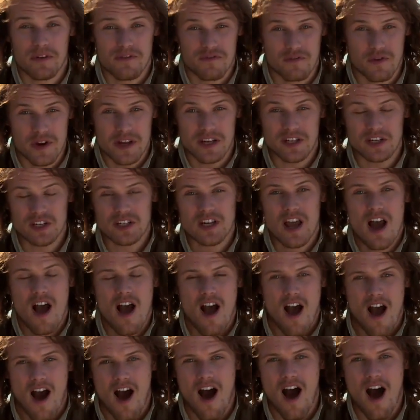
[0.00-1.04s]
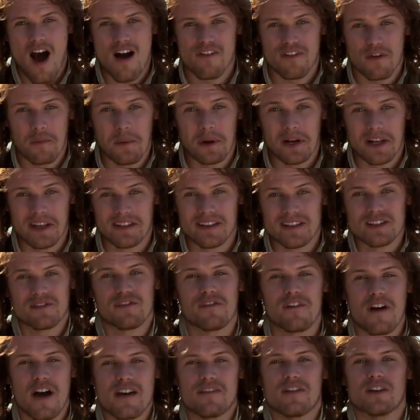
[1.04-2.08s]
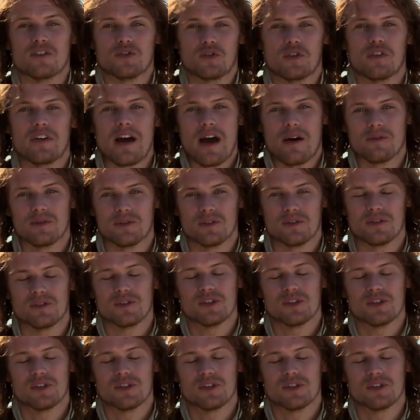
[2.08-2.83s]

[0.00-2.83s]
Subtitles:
We've reached 500,000, that's 500,000.